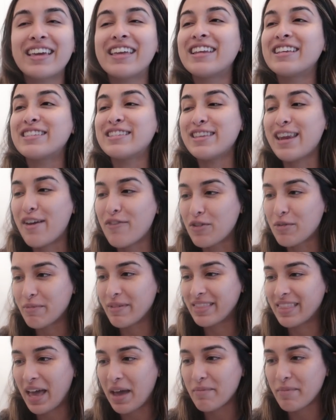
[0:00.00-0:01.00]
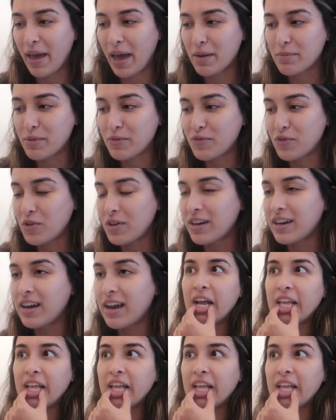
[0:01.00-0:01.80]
It has never been that bad before.